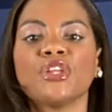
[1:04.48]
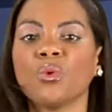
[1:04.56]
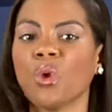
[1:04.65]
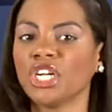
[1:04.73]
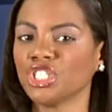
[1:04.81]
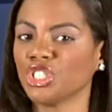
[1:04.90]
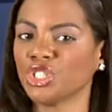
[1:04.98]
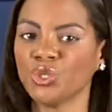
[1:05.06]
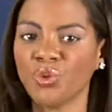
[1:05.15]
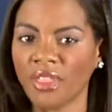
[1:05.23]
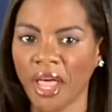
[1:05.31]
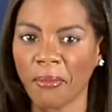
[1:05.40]
you want to
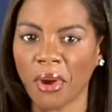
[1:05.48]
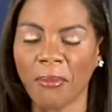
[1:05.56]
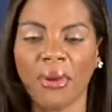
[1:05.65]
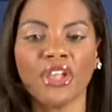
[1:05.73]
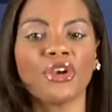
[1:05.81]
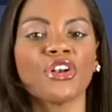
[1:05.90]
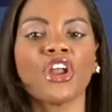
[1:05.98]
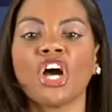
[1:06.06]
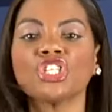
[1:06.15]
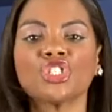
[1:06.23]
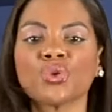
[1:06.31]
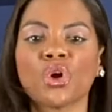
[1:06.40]
sue them, but you're
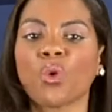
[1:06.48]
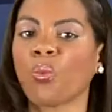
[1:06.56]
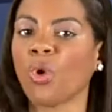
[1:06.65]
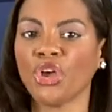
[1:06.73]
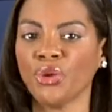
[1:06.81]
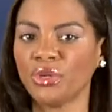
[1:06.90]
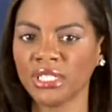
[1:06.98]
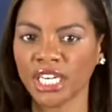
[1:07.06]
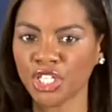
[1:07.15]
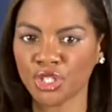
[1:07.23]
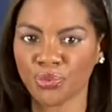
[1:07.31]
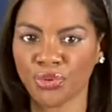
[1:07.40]
not sure what you'll
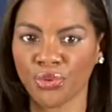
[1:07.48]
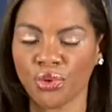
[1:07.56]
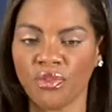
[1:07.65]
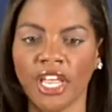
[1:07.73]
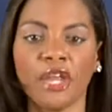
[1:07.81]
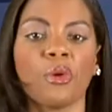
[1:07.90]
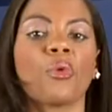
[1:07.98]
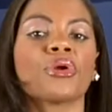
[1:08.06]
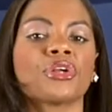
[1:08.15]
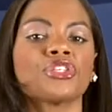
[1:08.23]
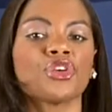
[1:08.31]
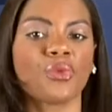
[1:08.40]
need to prove in
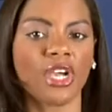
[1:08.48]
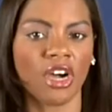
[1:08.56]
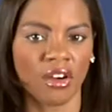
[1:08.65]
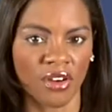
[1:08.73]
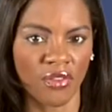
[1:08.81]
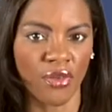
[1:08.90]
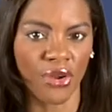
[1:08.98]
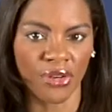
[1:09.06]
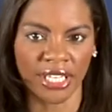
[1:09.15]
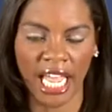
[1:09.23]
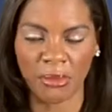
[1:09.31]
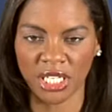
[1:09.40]
order to recover for your
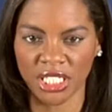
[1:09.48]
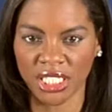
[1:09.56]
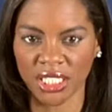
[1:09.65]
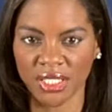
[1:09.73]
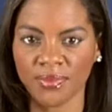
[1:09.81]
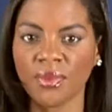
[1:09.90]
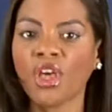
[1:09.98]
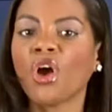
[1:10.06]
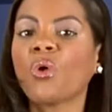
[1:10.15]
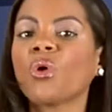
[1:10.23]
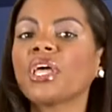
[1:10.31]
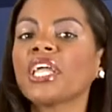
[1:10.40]
damages.
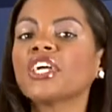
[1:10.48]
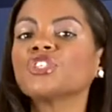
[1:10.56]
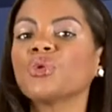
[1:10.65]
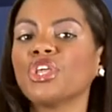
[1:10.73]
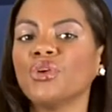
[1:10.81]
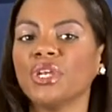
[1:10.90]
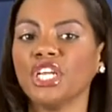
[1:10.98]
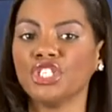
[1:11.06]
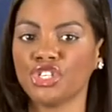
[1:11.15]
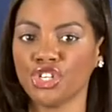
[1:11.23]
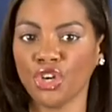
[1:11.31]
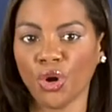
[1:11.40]
Well, here's what you need
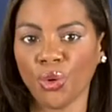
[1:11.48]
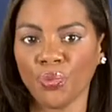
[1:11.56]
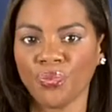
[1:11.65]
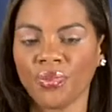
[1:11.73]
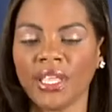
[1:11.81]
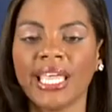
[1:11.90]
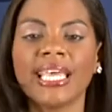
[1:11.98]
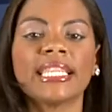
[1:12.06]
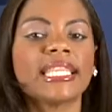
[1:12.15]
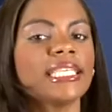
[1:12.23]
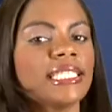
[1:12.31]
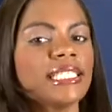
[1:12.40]
to know.
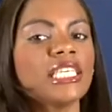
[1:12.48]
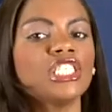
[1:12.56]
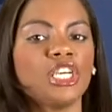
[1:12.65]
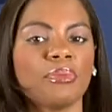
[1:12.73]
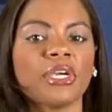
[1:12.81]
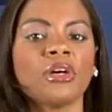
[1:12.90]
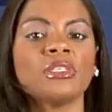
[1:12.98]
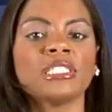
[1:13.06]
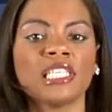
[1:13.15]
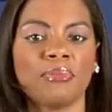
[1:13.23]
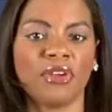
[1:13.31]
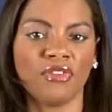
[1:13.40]
This is a typical
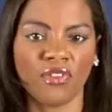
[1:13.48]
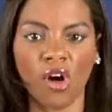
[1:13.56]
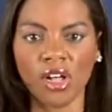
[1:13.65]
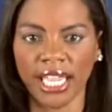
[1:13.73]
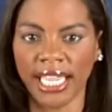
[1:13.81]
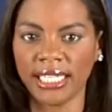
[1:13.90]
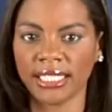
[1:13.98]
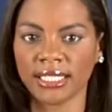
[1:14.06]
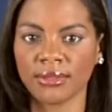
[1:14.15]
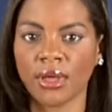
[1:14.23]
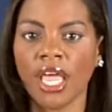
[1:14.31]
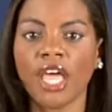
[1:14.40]
slip and fall case,
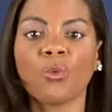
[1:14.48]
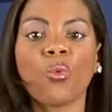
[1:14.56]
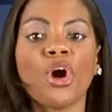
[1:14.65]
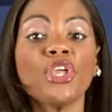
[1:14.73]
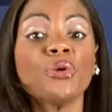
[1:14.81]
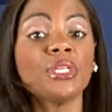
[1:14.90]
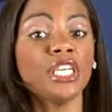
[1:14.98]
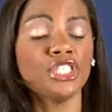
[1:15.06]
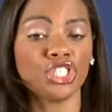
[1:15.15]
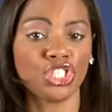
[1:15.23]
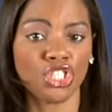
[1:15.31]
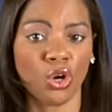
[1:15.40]
and what you'll need
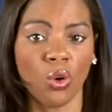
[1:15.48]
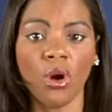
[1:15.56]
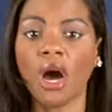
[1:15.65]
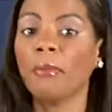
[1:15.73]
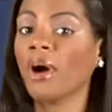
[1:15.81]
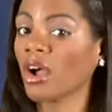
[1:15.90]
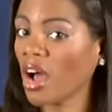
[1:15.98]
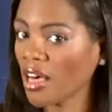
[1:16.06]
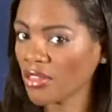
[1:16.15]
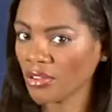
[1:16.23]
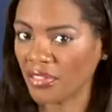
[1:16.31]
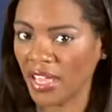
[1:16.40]
to show, among
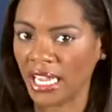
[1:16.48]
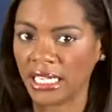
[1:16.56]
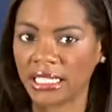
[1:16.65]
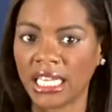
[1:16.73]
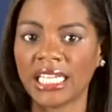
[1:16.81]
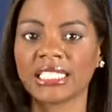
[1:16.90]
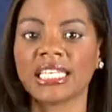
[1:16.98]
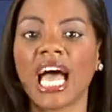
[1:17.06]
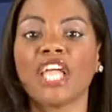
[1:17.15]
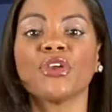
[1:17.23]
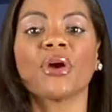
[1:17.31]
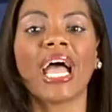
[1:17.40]
other things, is
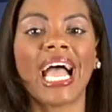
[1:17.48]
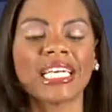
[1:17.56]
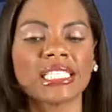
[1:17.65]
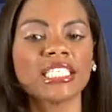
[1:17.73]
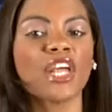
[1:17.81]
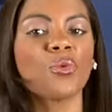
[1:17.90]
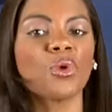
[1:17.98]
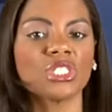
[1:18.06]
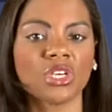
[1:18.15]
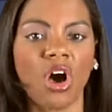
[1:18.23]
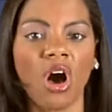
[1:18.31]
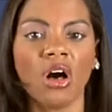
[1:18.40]
that your accident was
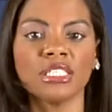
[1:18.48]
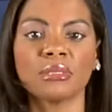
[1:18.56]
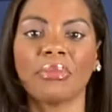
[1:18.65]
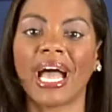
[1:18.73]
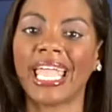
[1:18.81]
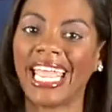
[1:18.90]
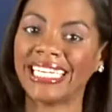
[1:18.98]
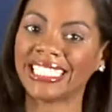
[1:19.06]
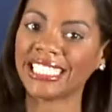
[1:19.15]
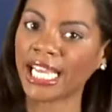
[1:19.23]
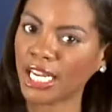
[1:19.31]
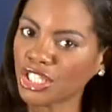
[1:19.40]
caused by a
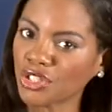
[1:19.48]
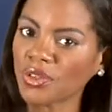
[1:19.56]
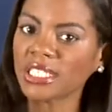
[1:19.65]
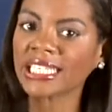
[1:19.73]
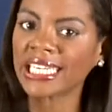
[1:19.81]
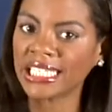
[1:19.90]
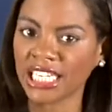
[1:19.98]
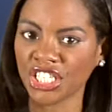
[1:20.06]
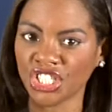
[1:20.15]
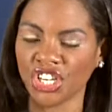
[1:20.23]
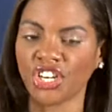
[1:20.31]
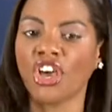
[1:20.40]
dangerous
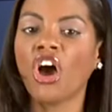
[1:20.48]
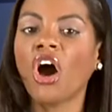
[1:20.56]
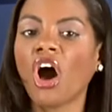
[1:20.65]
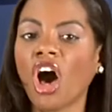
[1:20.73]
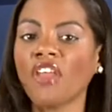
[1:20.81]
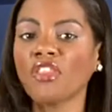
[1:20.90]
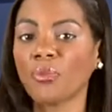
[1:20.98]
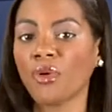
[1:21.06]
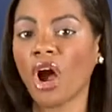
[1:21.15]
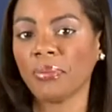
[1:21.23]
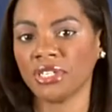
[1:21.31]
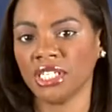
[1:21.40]
condition on the
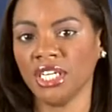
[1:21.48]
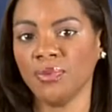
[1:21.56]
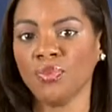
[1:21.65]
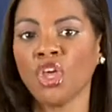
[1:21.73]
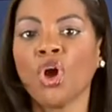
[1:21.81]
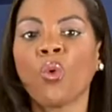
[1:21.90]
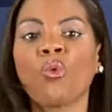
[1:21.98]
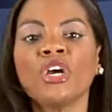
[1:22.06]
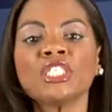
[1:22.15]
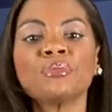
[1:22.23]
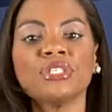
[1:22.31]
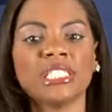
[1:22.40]
property,
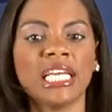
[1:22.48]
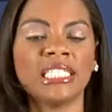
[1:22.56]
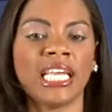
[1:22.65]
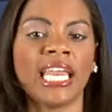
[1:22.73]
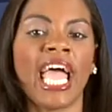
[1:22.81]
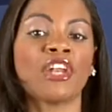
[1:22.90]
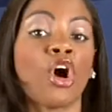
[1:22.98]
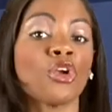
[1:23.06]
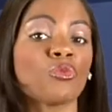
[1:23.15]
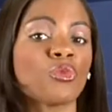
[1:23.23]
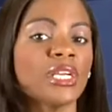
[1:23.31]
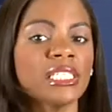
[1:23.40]
which presented an
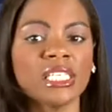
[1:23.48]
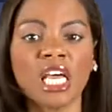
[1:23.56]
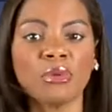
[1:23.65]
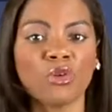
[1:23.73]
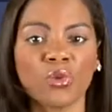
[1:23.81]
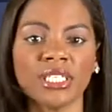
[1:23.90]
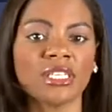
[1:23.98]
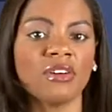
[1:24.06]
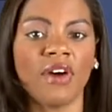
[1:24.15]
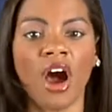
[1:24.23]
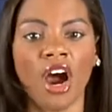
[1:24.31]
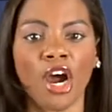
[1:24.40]
unreasonable risk
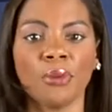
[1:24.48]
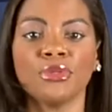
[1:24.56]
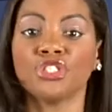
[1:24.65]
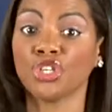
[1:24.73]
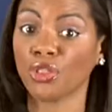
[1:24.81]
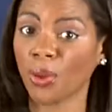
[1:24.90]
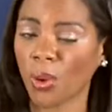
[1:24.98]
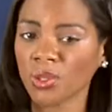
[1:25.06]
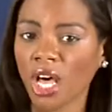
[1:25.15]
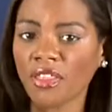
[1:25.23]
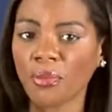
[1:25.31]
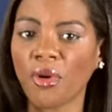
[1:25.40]
of harm to those
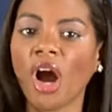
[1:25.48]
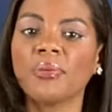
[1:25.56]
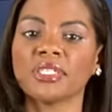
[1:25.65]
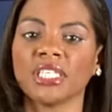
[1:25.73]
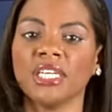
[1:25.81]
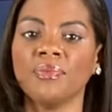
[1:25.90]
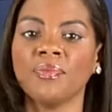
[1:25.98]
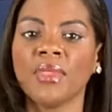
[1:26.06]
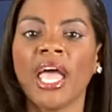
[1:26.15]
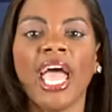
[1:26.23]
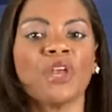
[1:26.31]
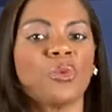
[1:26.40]
on the property,
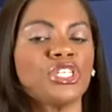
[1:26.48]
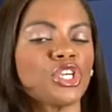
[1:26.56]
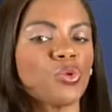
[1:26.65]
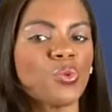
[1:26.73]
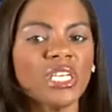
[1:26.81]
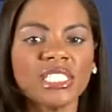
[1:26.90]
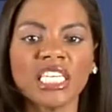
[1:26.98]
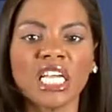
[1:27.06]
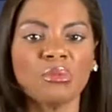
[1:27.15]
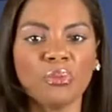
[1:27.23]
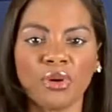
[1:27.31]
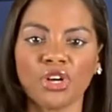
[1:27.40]
and which a
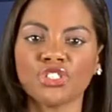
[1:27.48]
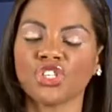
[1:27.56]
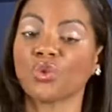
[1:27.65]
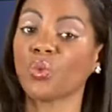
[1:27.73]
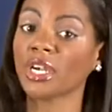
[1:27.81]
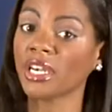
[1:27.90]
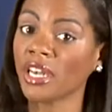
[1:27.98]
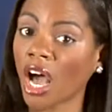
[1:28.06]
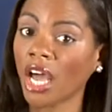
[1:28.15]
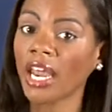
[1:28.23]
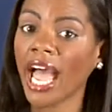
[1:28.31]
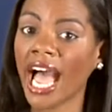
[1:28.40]
reasonable person would
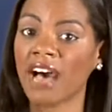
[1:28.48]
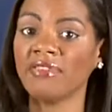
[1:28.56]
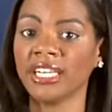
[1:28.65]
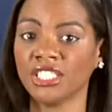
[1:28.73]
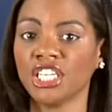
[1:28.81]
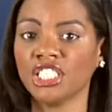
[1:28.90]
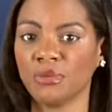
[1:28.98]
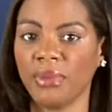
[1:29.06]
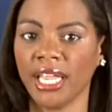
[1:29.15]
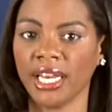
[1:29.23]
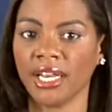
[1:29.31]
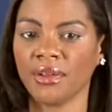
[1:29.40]
not have
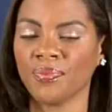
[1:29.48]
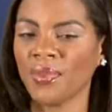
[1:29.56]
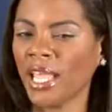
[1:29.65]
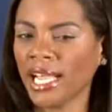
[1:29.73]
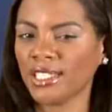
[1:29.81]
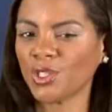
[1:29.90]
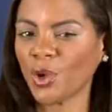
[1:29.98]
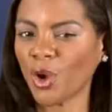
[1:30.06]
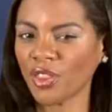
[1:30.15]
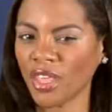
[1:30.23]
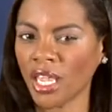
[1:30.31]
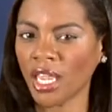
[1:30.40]
anticipated. And so
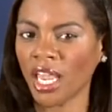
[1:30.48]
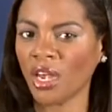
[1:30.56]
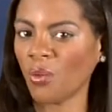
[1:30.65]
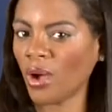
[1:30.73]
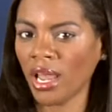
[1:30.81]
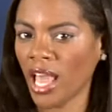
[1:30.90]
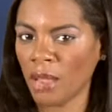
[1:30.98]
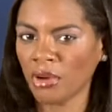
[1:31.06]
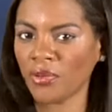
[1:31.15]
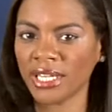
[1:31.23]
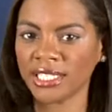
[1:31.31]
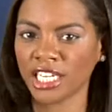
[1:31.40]
you're thinking, well, I'm a
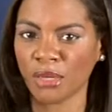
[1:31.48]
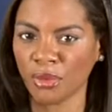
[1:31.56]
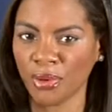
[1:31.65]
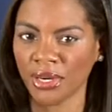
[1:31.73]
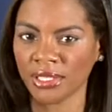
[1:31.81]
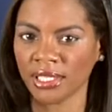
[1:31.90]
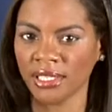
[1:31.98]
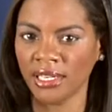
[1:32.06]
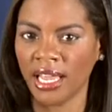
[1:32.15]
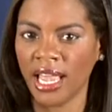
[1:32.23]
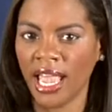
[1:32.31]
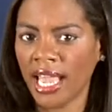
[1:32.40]
reasonable
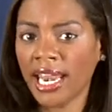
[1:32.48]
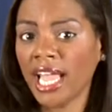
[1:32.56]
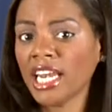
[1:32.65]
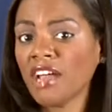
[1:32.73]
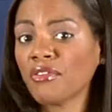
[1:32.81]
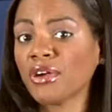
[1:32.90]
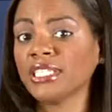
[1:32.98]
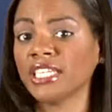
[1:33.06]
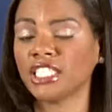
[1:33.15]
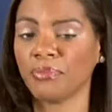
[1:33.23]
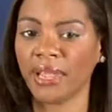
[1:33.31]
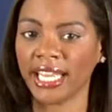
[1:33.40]
person, and I never
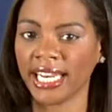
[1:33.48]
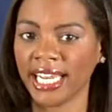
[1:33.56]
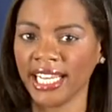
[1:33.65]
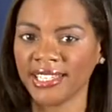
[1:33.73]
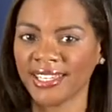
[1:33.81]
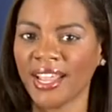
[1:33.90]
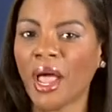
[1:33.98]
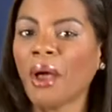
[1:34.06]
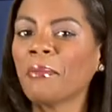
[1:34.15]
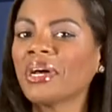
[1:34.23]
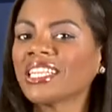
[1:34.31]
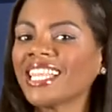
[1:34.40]
anticipated it.
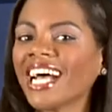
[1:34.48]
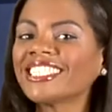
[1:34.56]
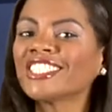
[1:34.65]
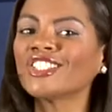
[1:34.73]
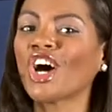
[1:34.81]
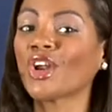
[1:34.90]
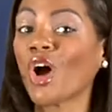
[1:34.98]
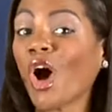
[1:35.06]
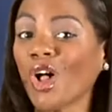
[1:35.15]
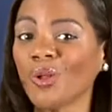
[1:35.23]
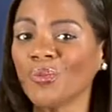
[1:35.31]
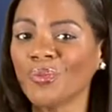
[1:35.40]
But that's not
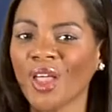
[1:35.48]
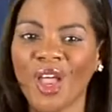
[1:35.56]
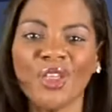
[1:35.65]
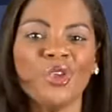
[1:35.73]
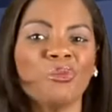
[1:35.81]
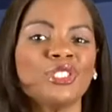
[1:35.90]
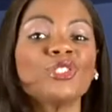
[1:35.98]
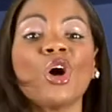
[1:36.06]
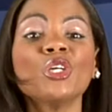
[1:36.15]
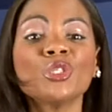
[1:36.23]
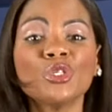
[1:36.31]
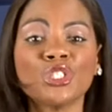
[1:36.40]
all. You must
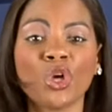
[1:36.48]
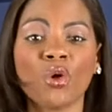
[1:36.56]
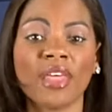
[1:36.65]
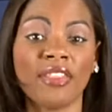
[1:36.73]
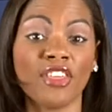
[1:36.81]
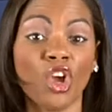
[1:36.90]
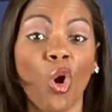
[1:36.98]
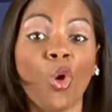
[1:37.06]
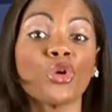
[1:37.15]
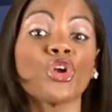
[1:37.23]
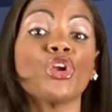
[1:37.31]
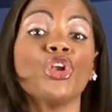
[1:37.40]
also show that the
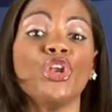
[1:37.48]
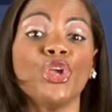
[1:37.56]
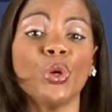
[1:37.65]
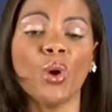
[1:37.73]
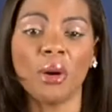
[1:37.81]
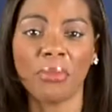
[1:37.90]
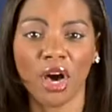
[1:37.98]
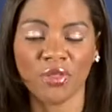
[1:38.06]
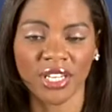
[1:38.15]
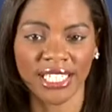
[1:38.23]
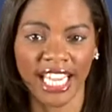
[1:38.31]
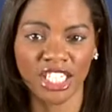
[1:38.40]
owner knew about
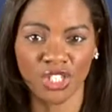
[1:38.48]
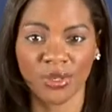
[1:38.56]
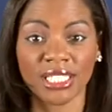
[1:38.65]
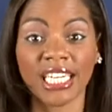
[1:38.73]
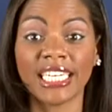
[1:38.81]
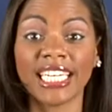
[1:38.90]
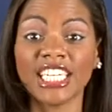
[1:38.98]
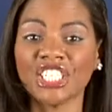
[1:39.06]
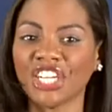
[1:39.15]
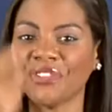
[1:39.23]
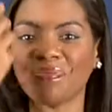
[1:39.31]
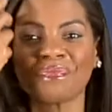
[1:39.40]
the dangerous
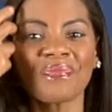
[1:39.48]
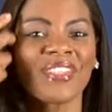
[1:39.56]
condition.